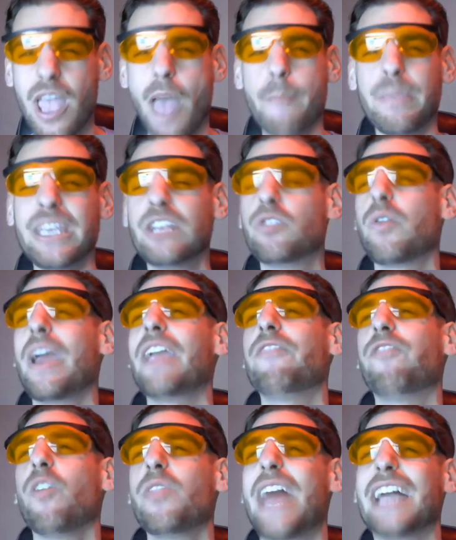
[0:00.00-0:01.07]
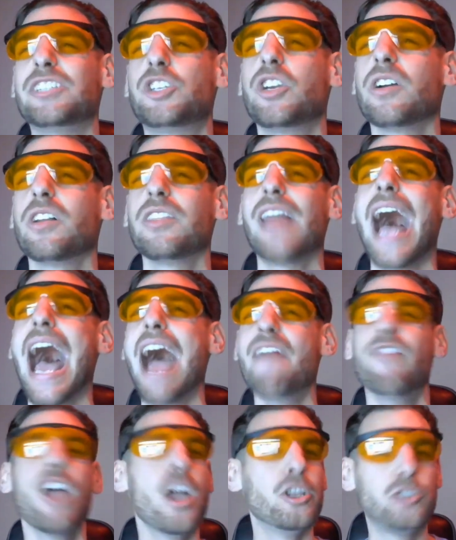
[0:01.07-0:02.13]
Be grateful that you're
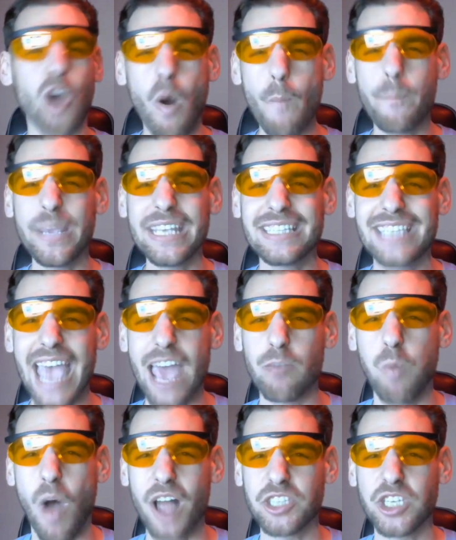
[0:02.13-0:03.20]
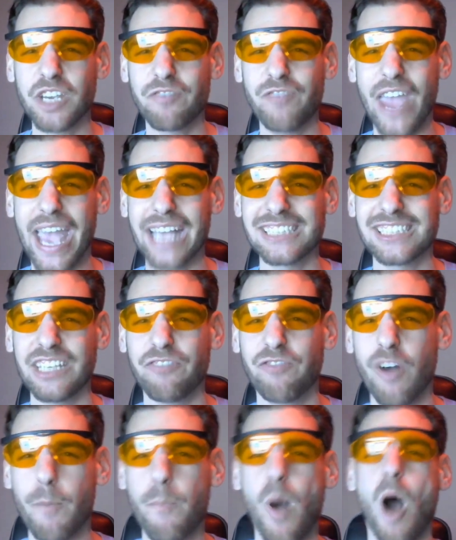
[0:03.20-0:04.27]
alive. Don't be dead watching fantasy
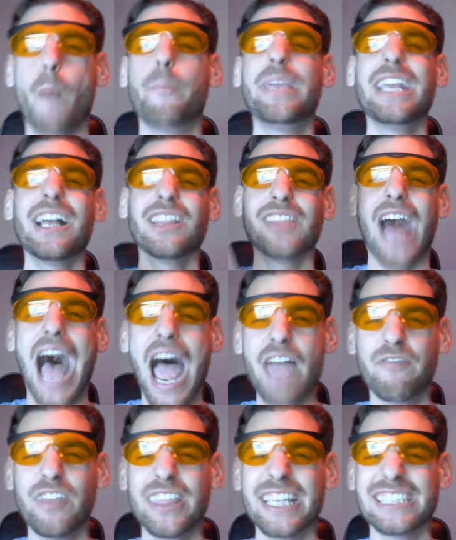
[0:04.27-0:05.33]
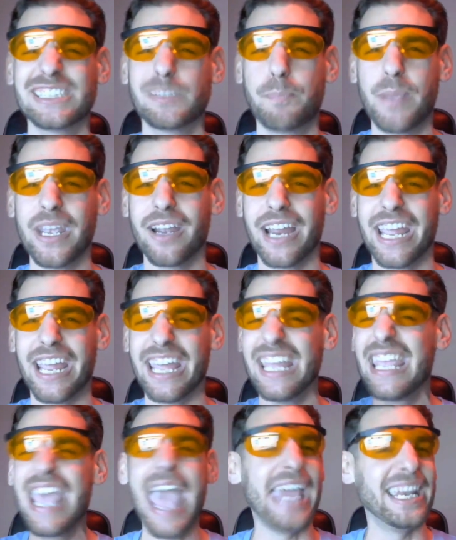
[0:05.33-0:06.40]
football. Be alive in the spirit.
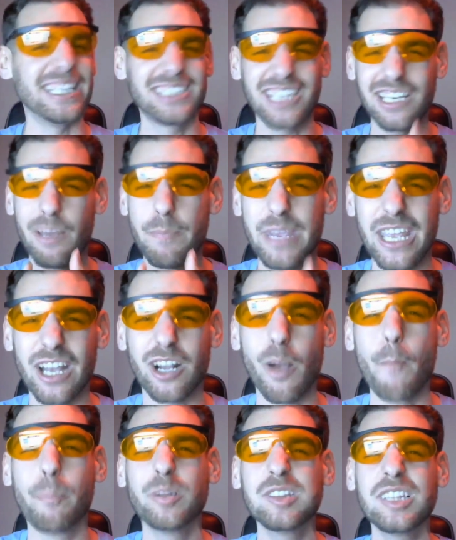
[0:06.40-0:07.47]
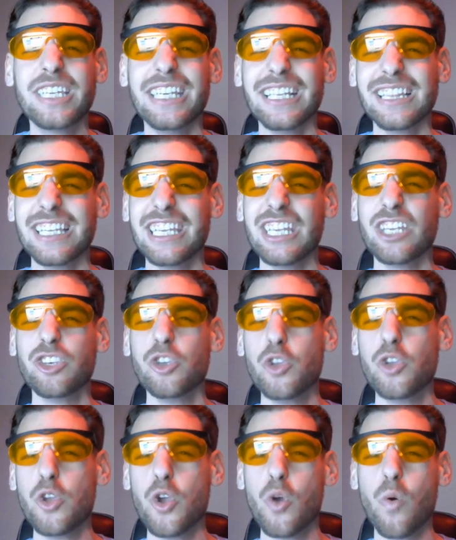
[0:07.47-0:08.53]
And it's going to be a completely
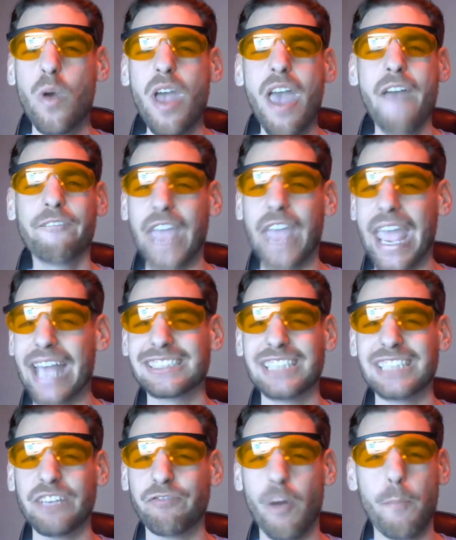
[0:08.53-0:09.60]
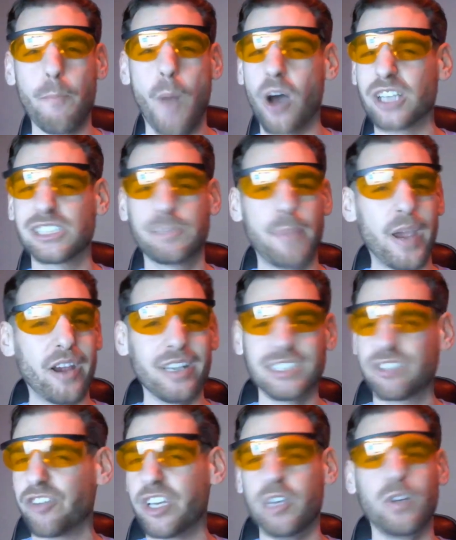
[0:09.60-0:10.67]
new fantasy football
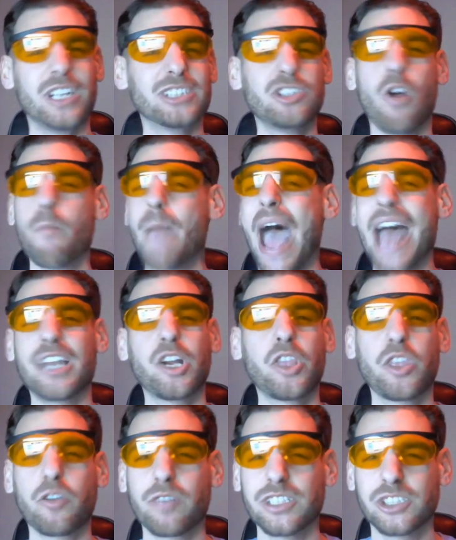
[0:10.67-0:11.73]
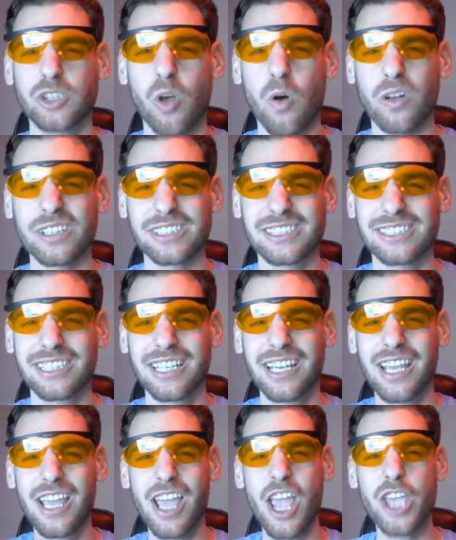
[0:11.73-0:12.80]
experience for you, because no matter the results,
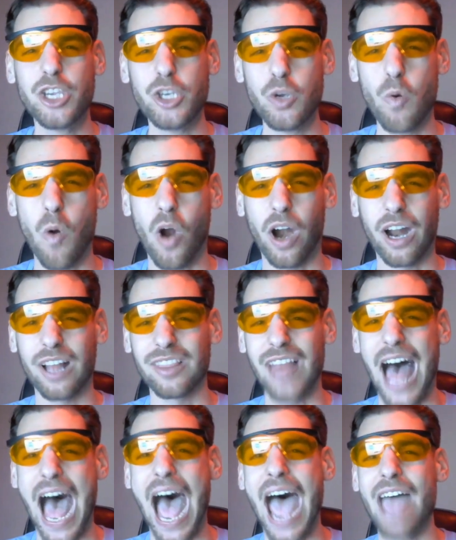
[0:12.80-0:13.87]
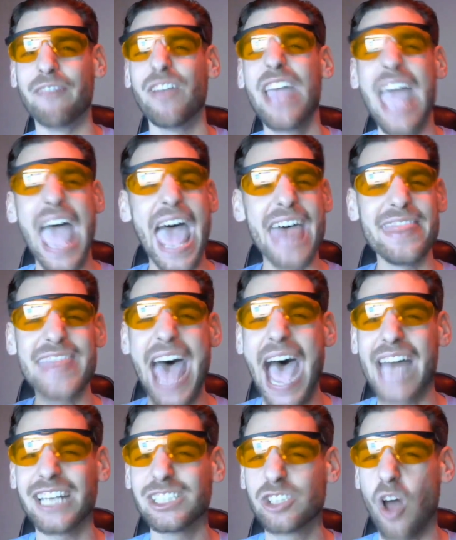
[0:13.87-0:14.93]
you are alive. And
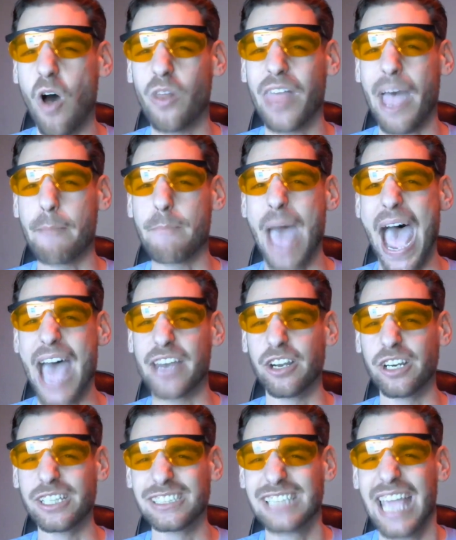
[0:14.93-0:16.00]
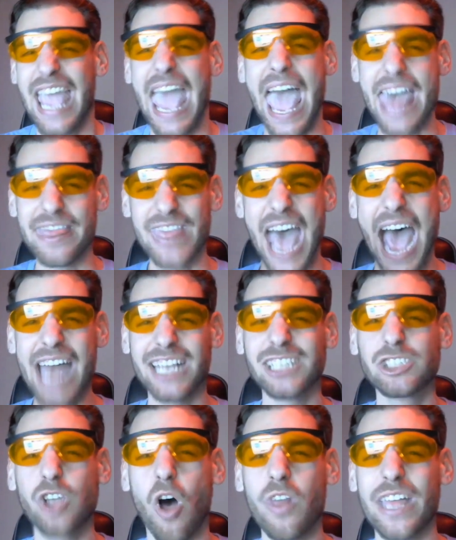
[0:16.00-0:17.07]
that is all that matters, and that
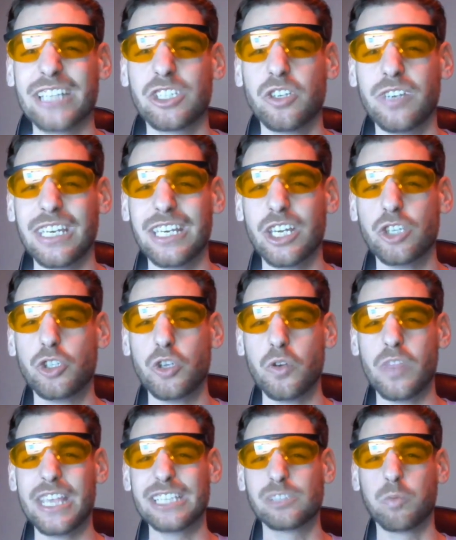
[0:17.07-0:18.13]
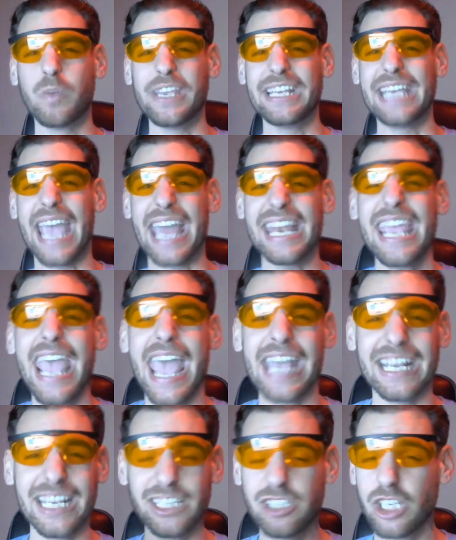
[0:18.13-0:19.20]
is all that you need to do this weekend,
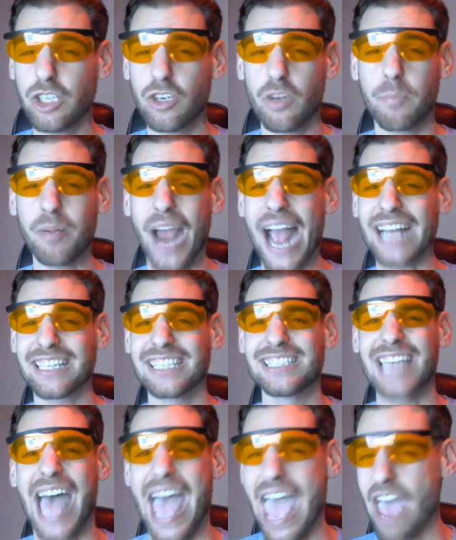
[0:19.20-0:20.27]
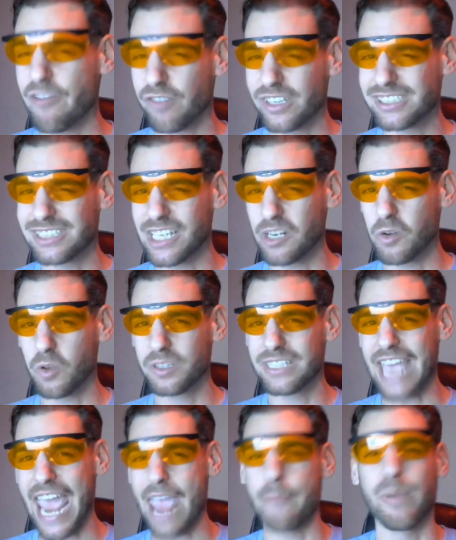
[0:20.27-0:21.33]
and continue to practice that every single
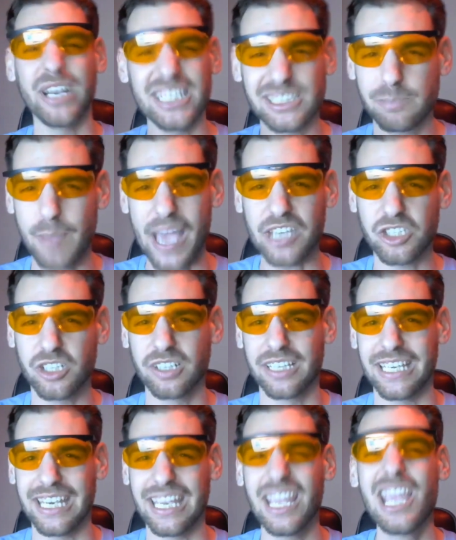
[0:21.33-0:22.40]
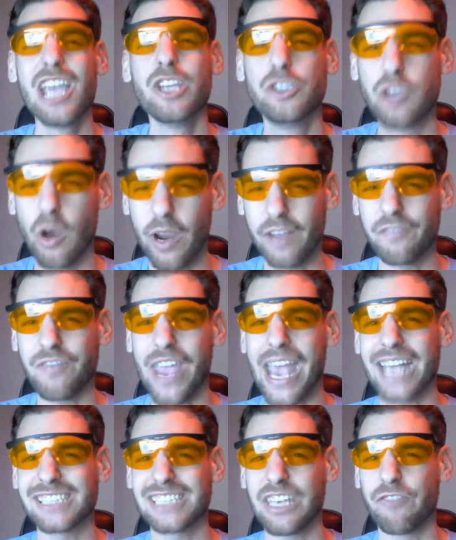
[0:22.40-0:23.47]
day, but especially during
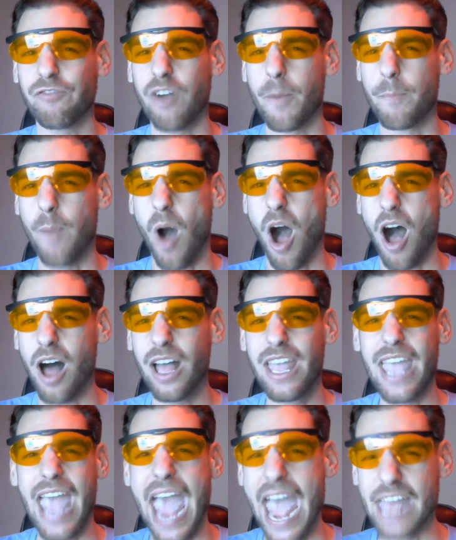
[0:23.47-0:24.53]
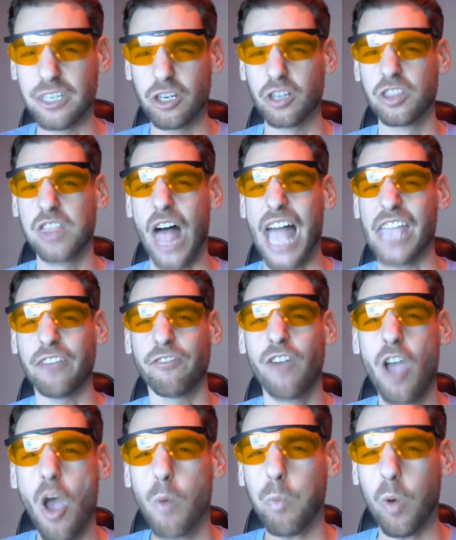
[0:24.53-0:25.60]
fantasy football, and your life
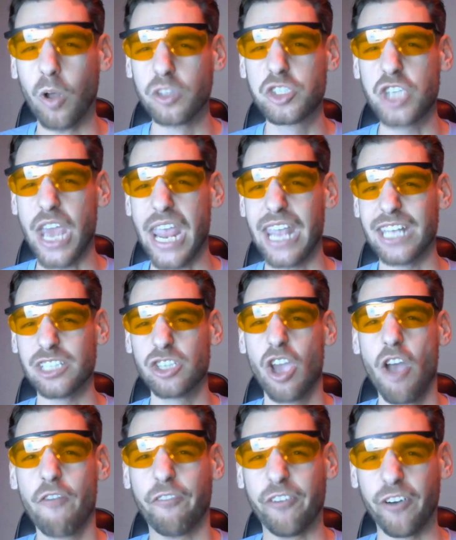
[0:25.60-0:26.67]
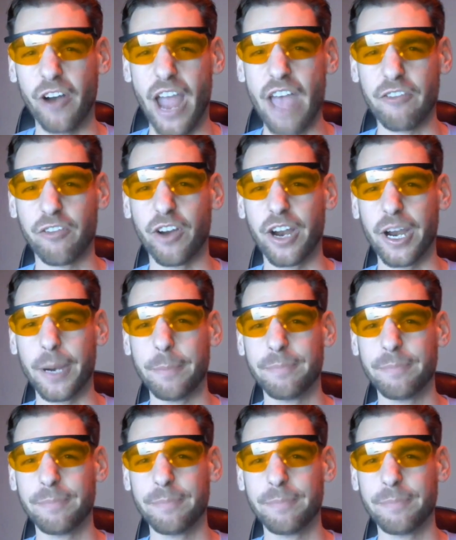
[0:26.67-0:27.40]
will change forever.